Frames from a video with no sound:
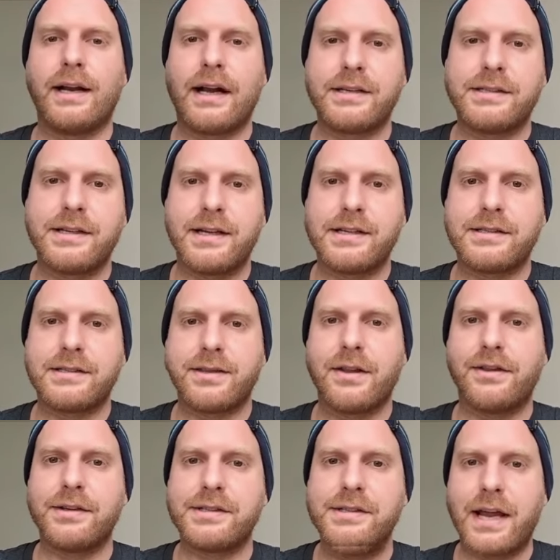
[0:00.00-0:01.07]
access
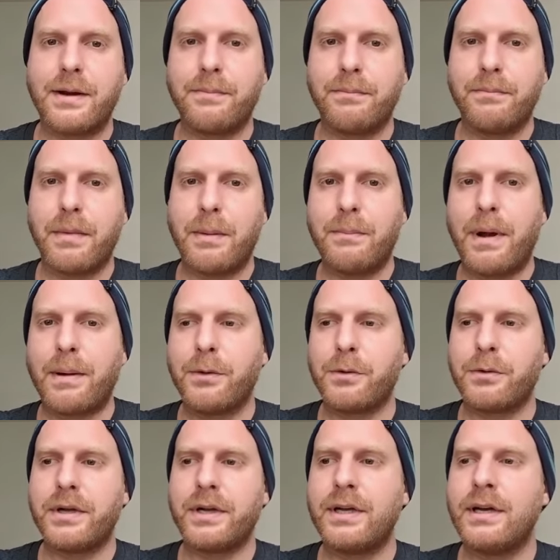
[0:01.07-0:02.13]
the same
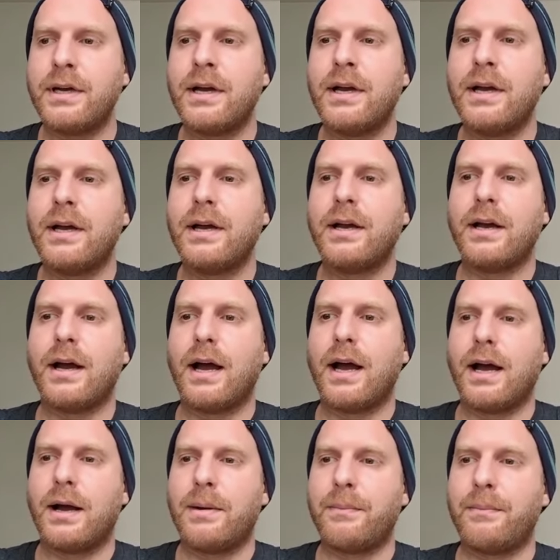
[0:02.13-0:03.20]
memory.
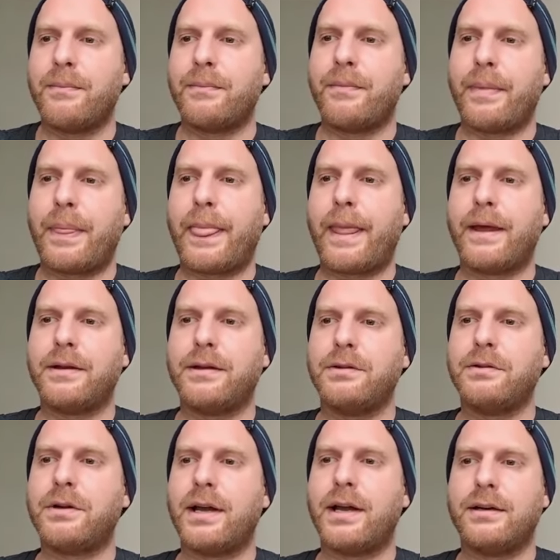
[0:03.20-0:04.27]

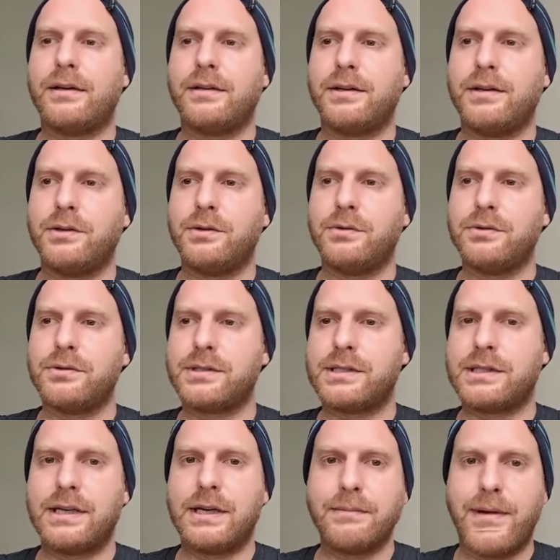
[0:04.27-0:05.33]
You can use
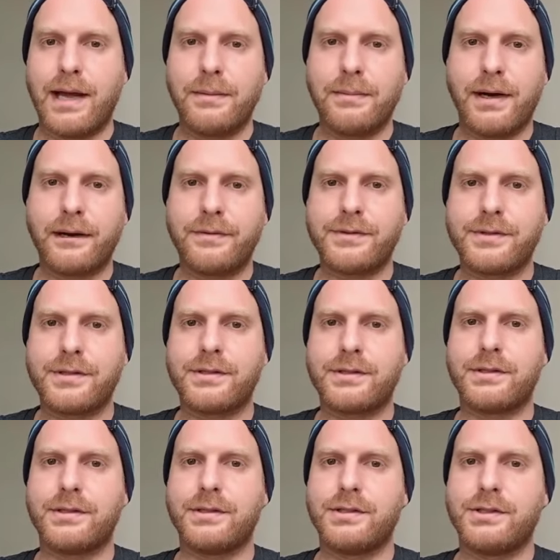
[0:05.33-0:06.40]
DMA buffs
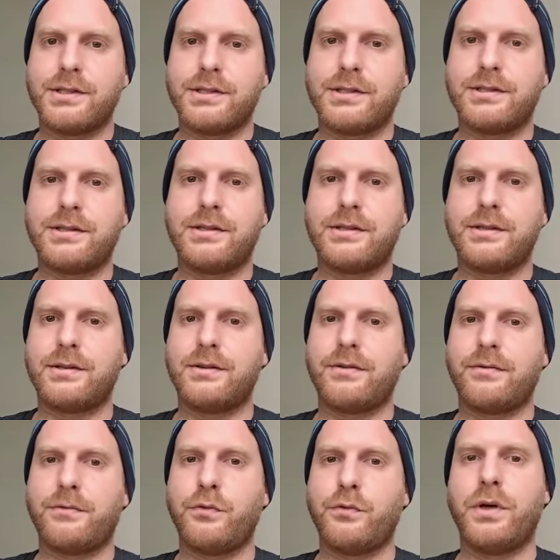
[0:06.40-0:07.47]
just
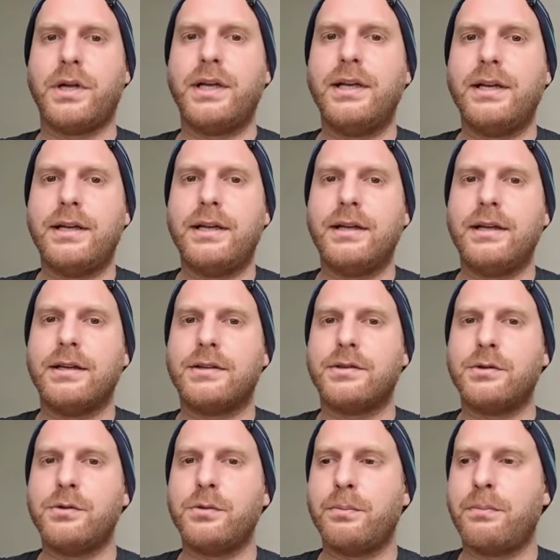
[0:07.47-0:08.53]
freely
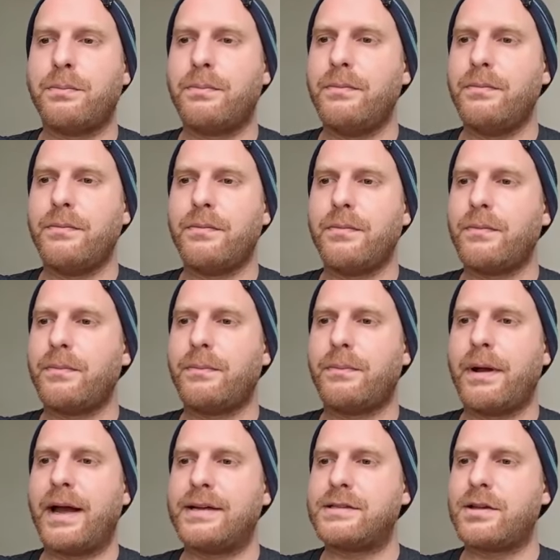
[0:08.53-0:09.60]
to
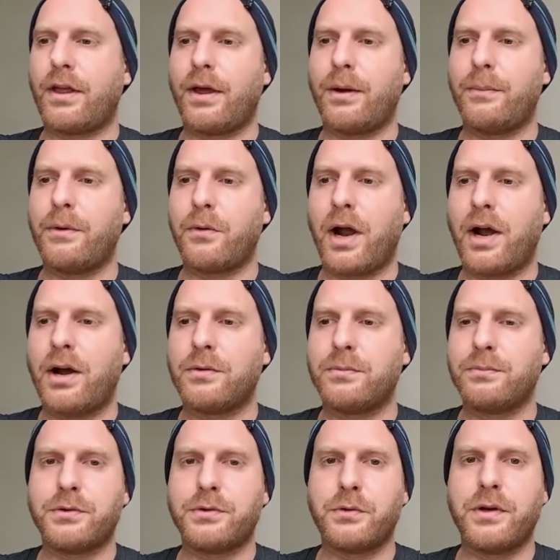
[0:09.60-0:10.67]
pass them around
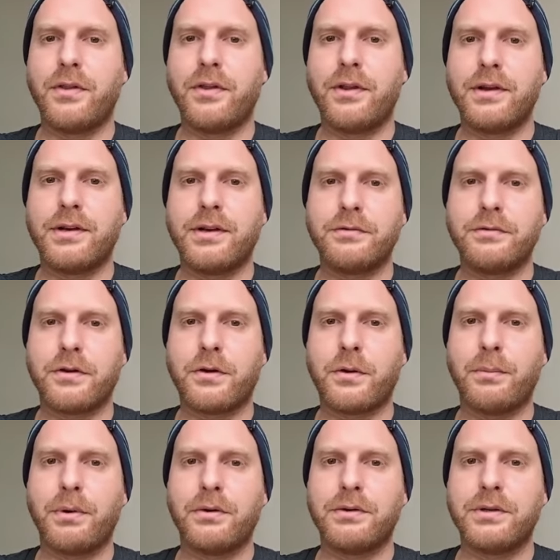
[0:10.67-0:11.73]
between the different
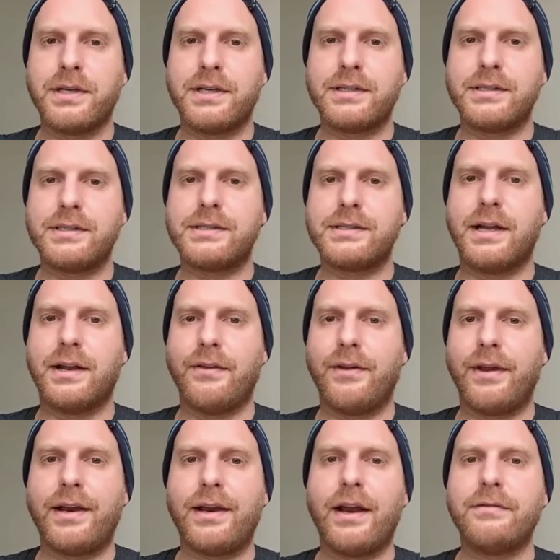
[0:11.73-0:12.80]
components, and
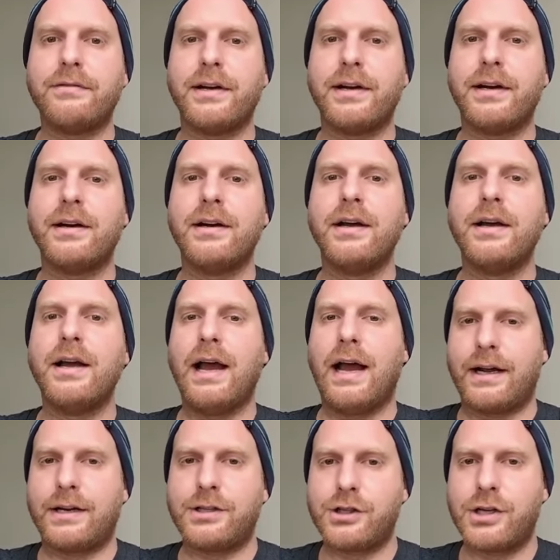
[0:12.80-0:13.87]
they never
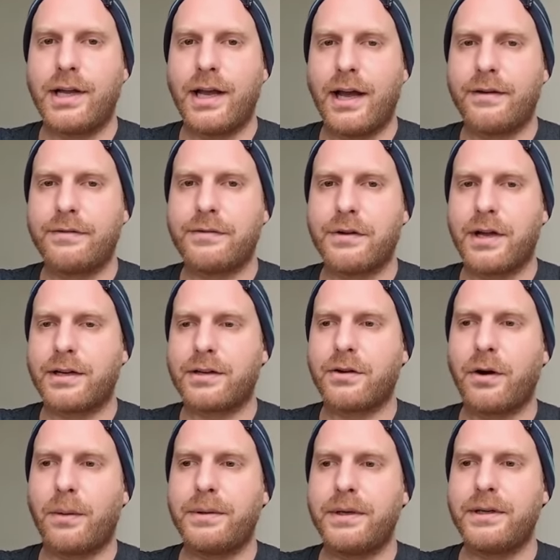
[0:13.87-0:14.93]
actually have to get
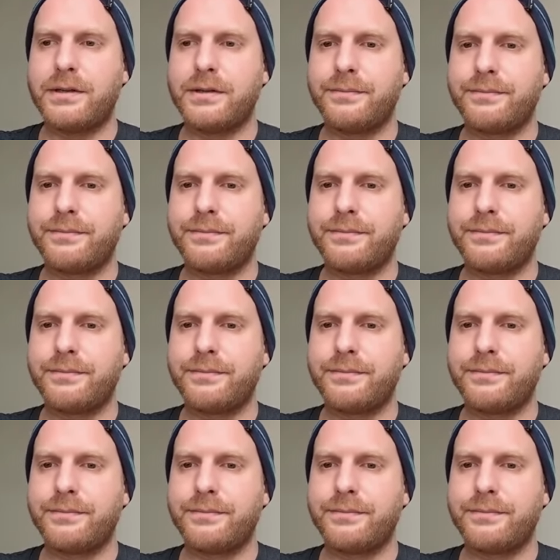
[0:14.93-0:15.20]
copied.